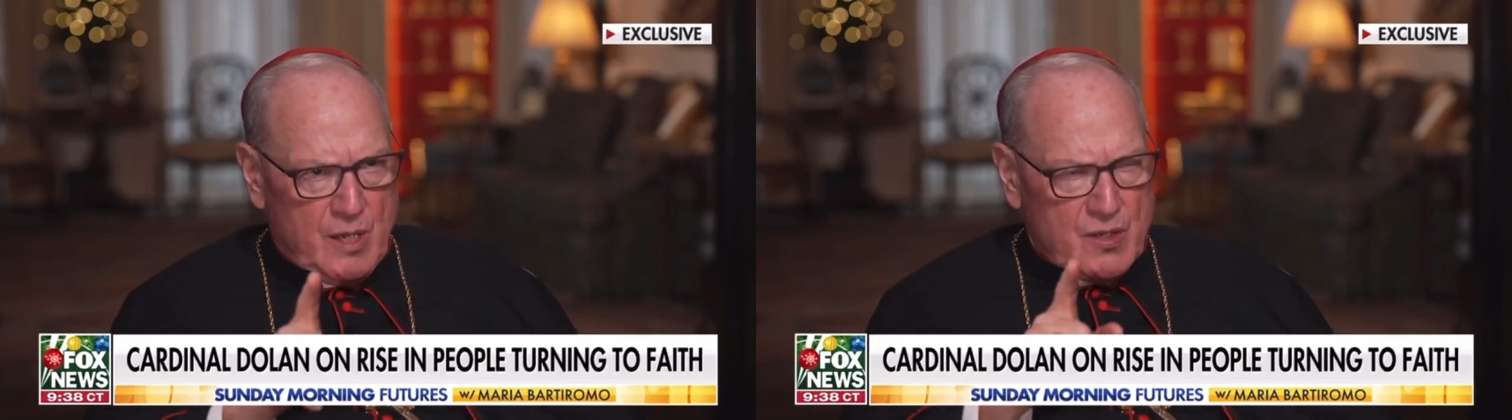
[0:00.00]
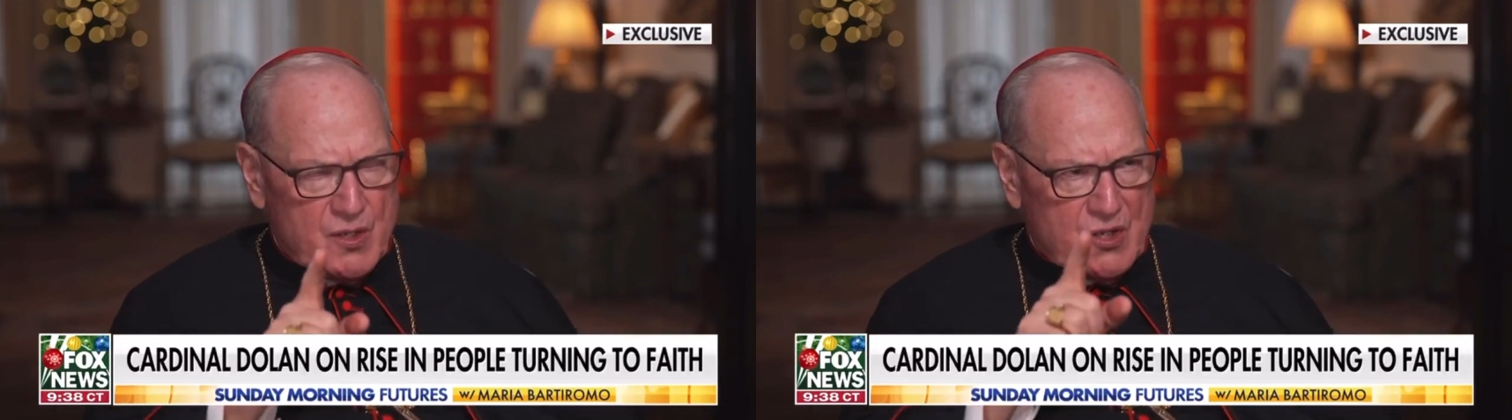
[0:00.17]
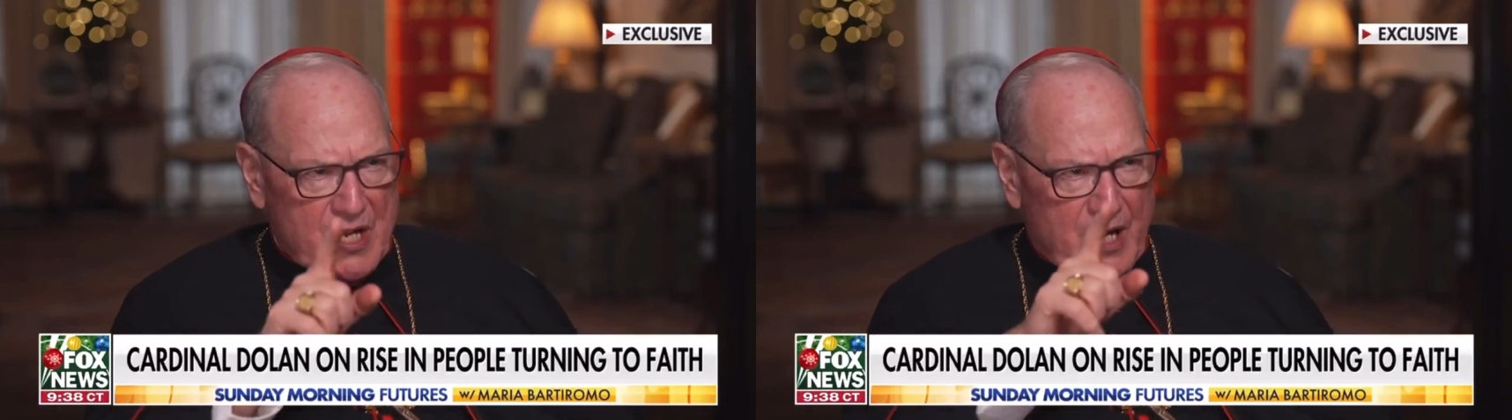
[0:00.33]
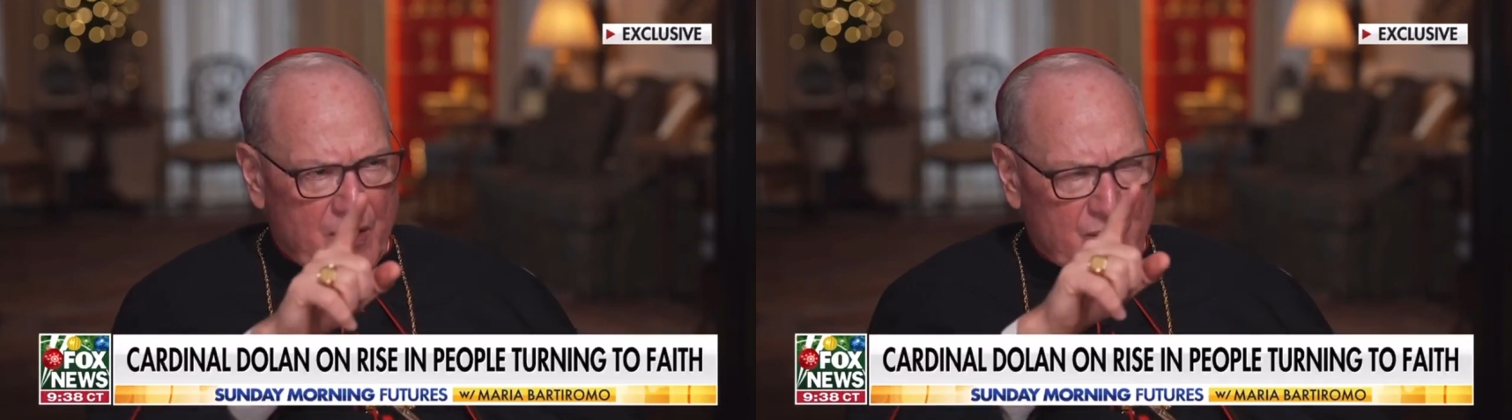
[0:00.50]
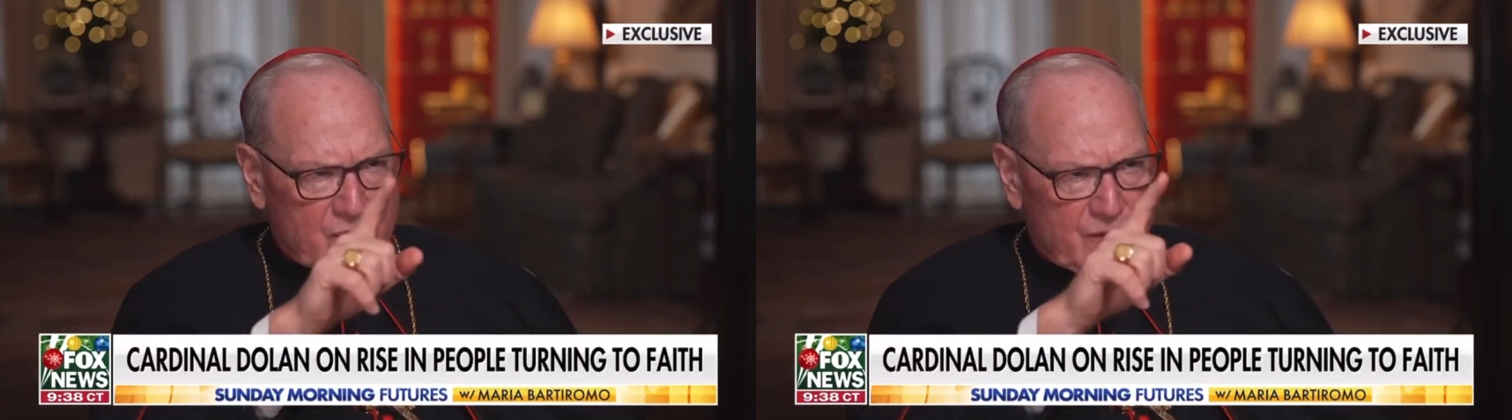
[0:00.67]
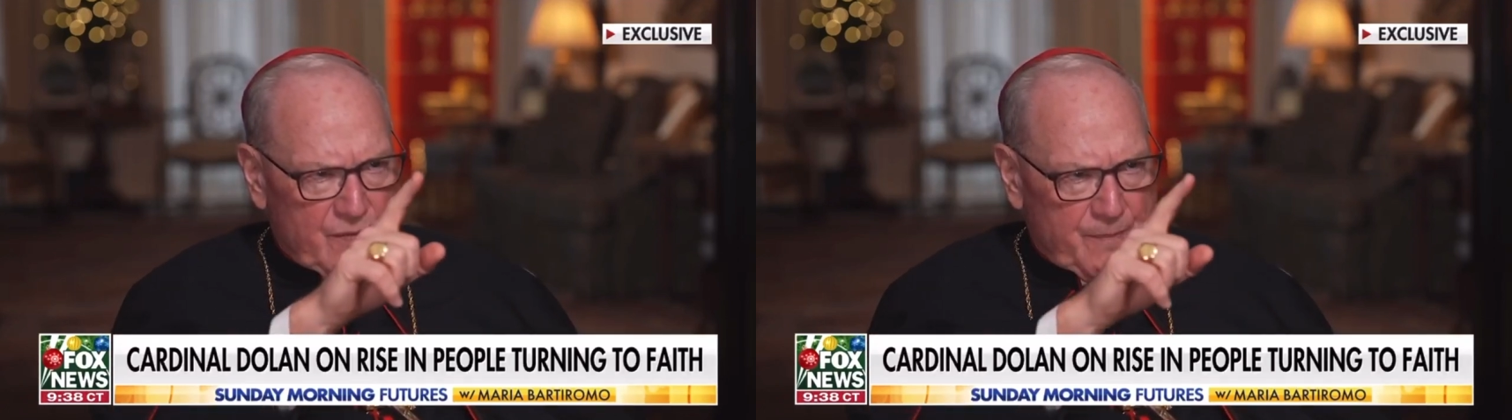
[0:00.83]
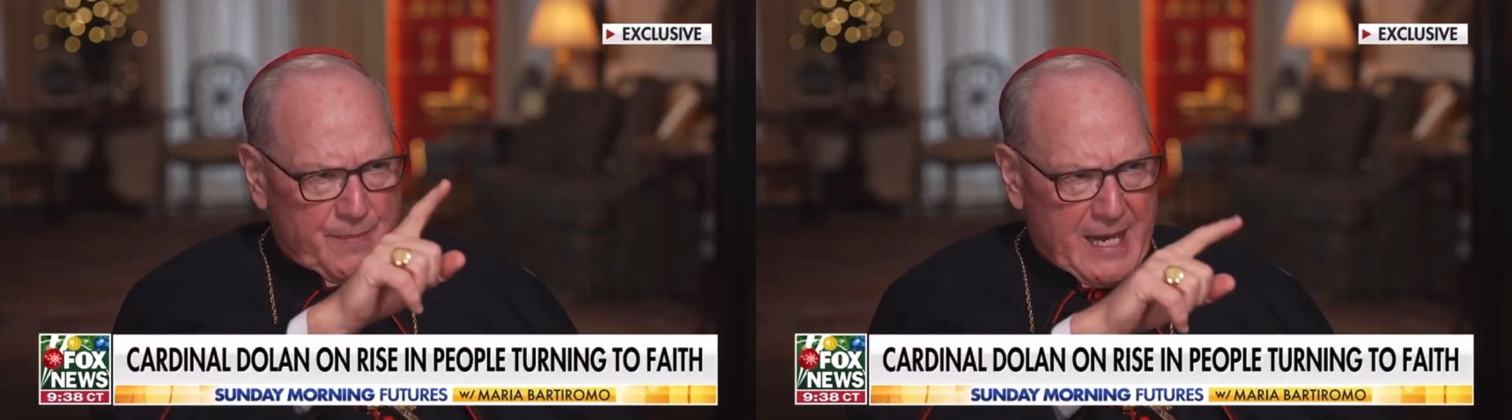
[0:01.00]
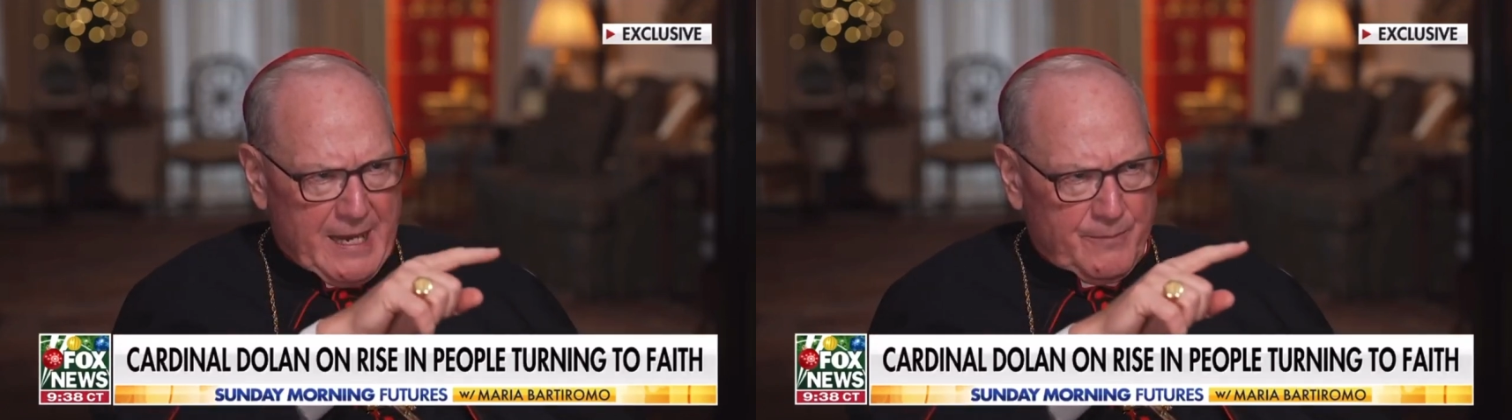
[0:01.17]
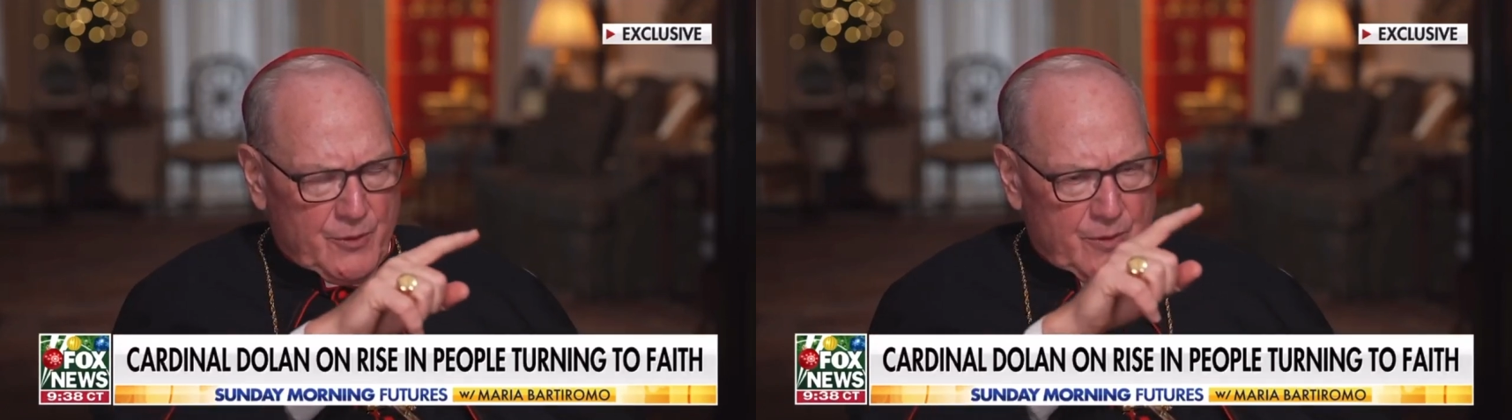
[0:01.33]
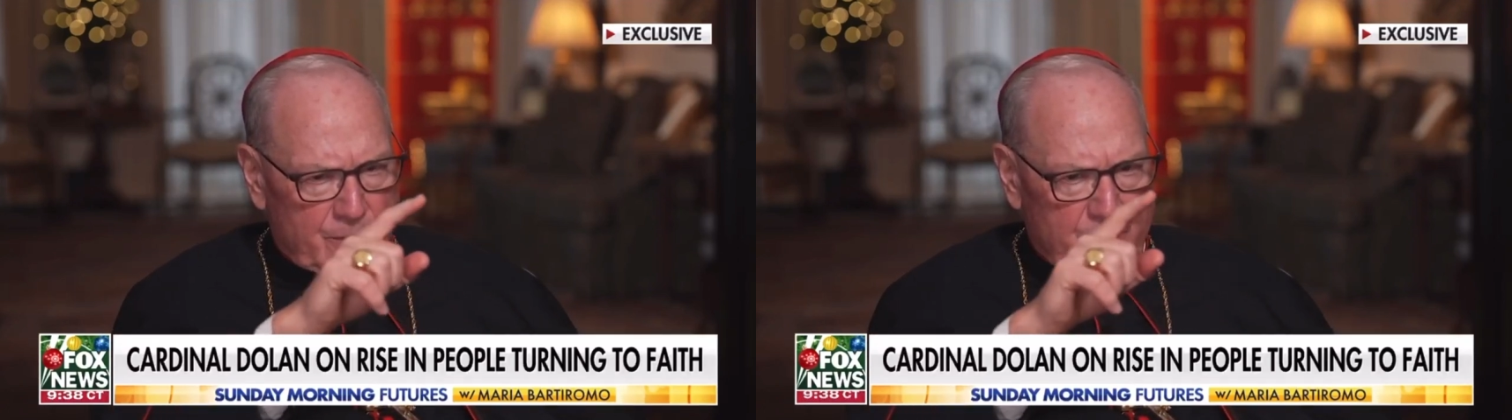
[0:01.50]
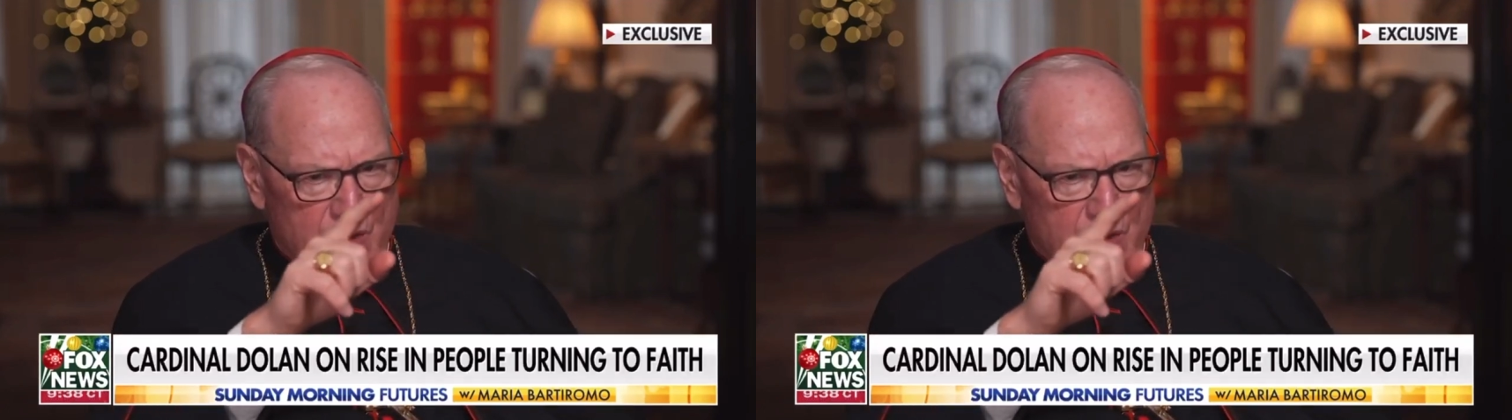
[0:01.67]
sales of the Bible,